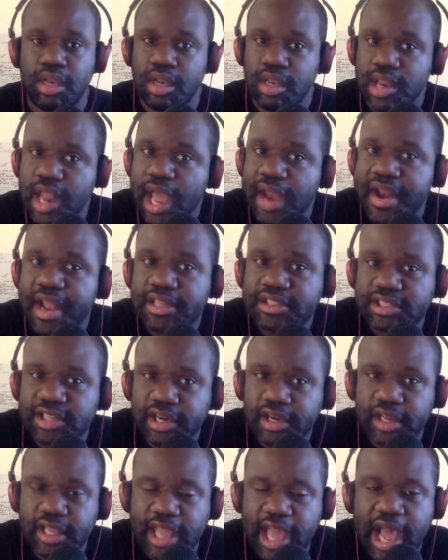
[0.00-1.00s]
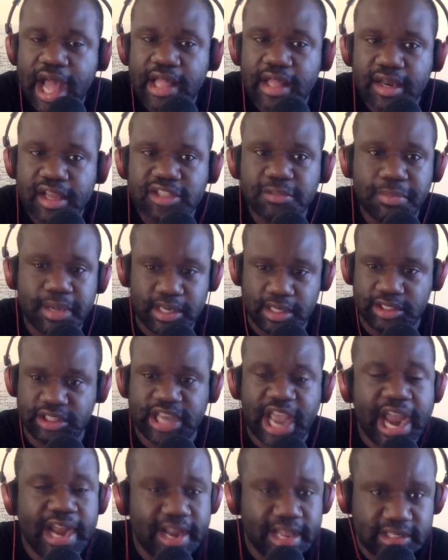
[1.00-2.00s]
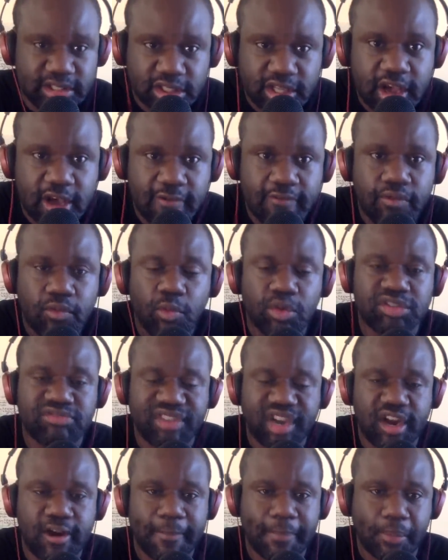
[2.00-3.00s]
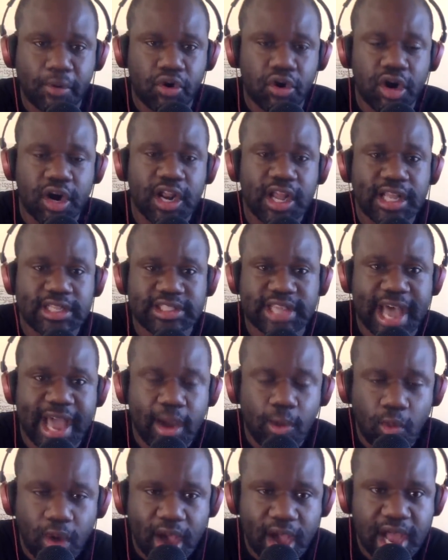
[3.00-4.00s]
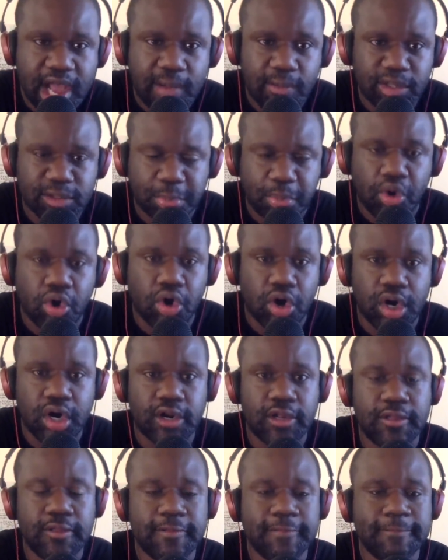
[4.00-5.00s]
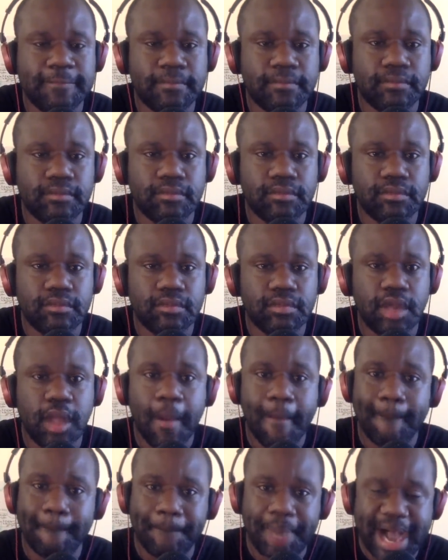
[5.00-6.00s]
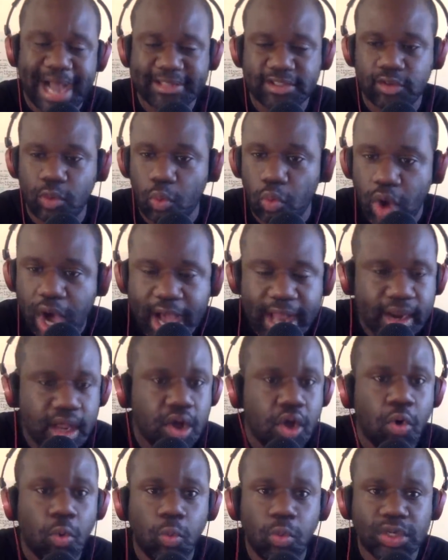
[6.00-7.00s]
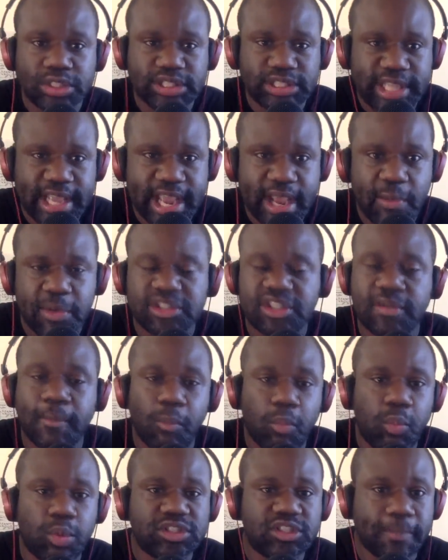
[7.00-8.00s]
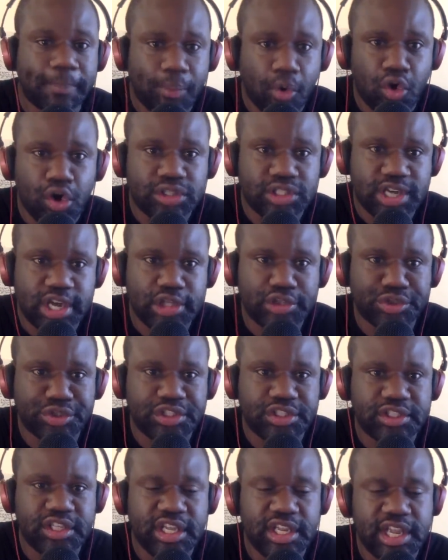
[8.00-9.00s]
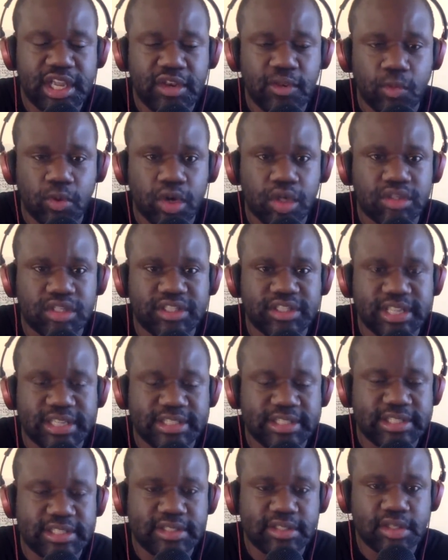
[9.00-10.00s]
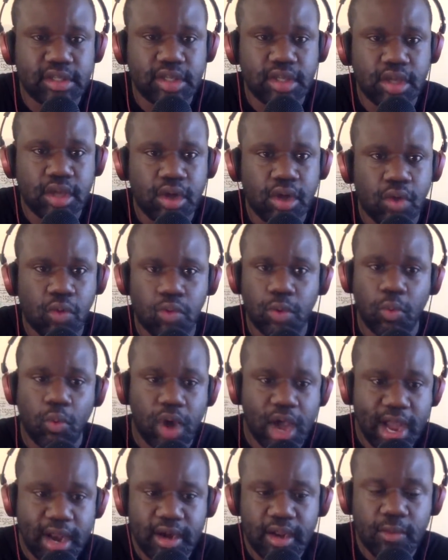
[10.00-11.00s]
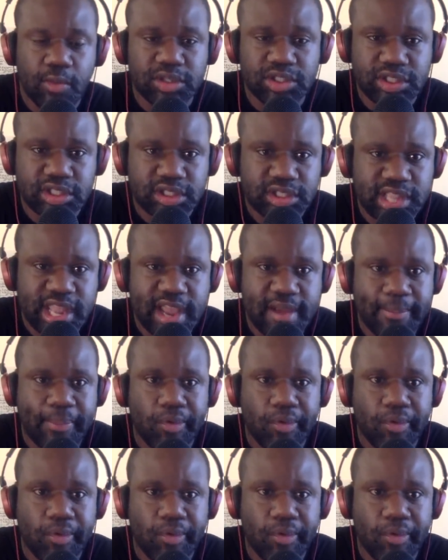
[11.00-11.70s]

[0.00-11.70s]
not necessarily colonies, but China itself was very poor. Taiwan was poor. Botswana was dead was the was the poorest countries in, in the world in the sixties. Rwanda was just dead